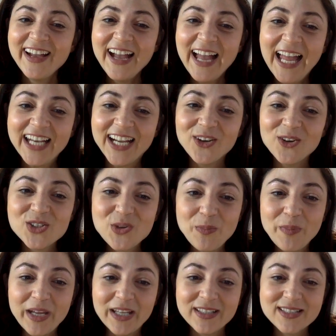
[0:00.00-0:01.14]
and I also
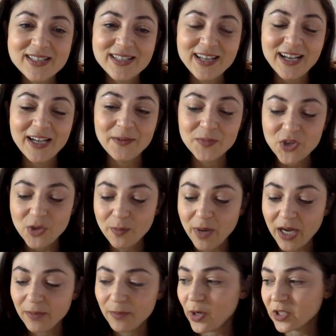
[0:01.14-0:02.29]
met, so
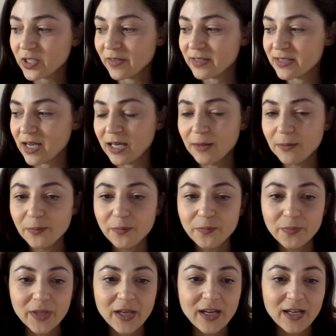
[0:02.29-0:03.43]
my boss at the time,
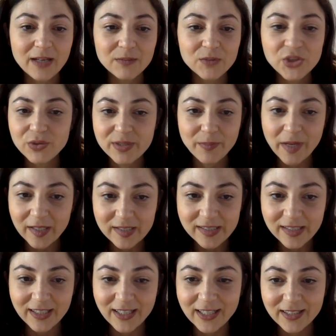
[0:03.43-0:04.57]
she was
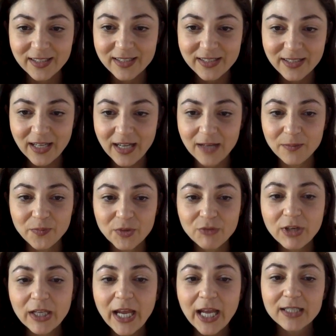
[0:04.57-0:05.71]
amazing, and
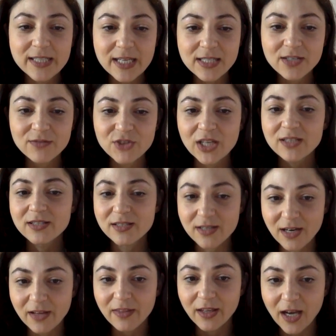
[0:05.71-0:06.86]
really had a sense of justice,
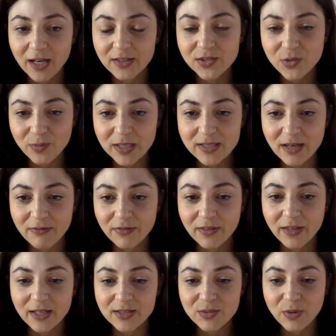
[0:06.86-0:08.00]
and I think I saw myself in
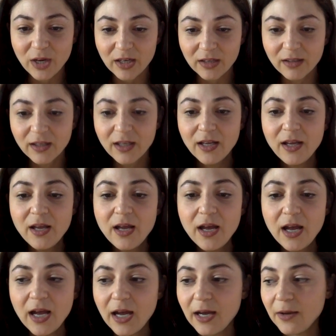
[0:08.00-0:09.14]
that as well.
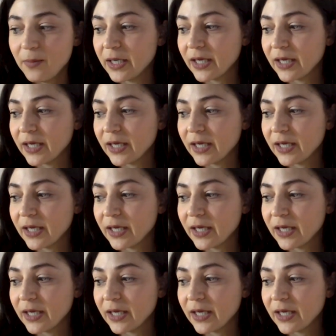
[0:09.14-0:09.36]
And